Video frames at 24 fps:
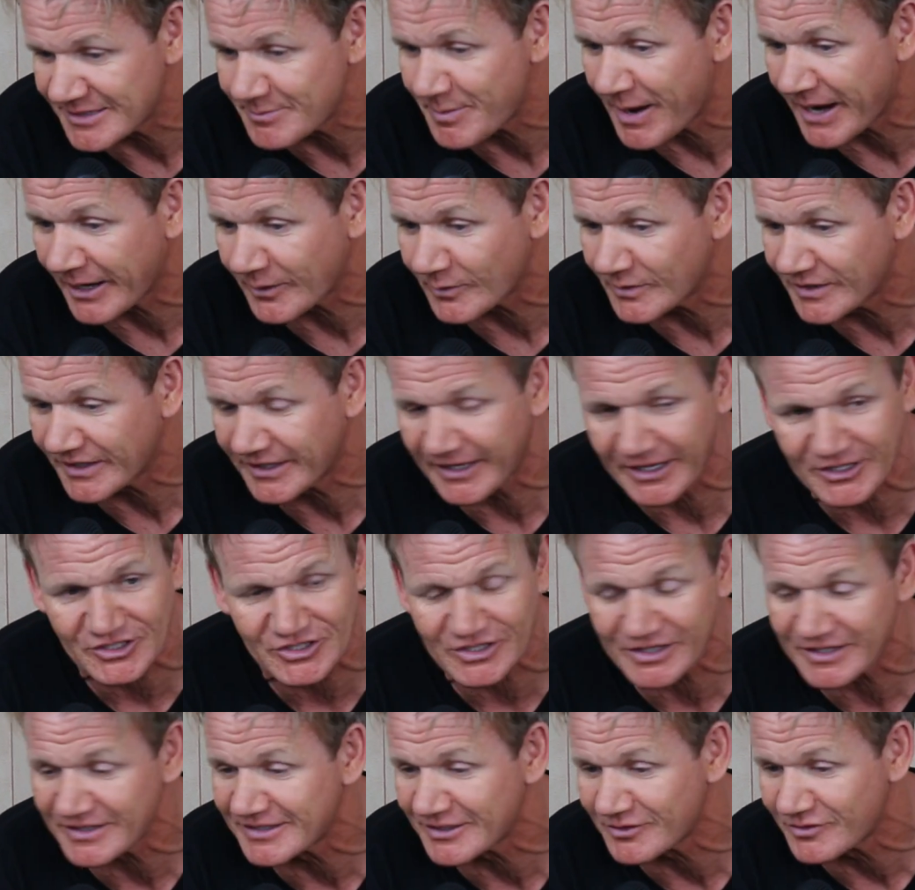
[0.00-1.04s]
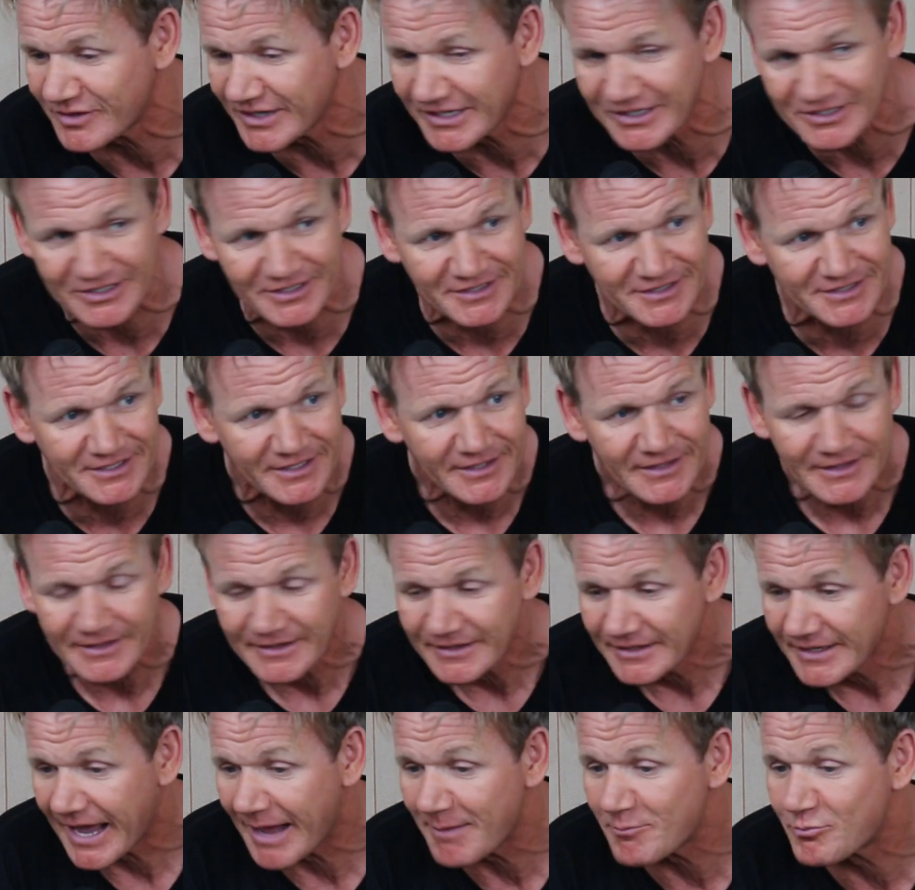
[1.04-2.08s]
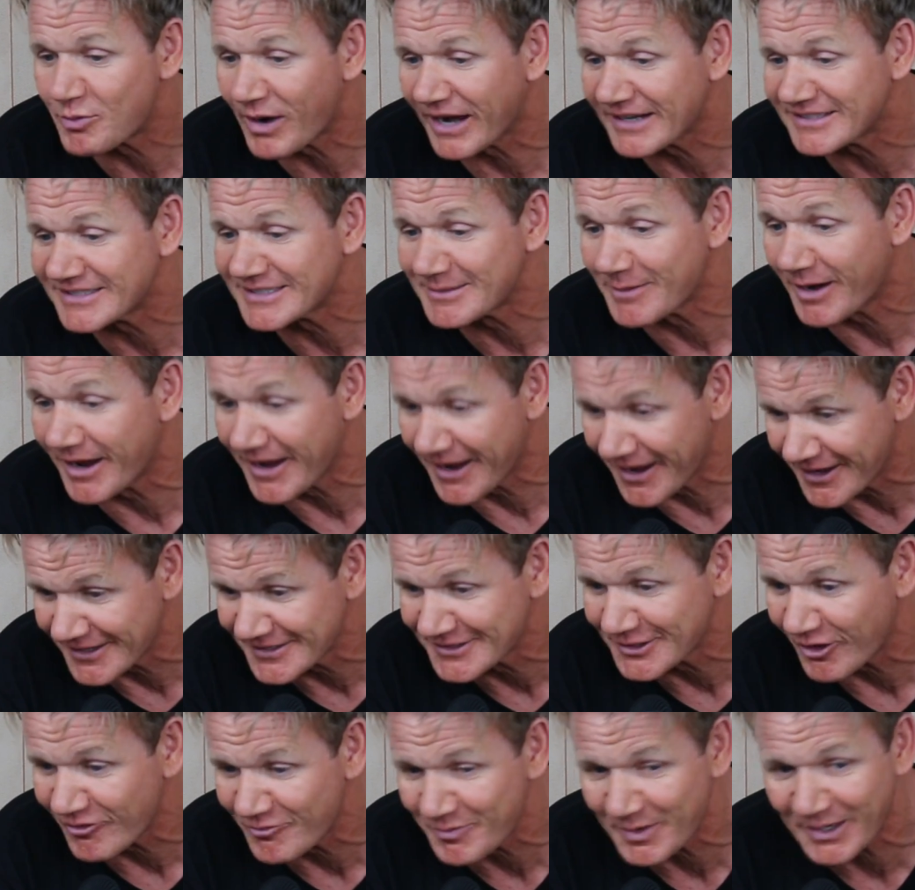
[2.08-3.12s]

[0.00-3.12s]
to back into some ingredients and practice my arse off,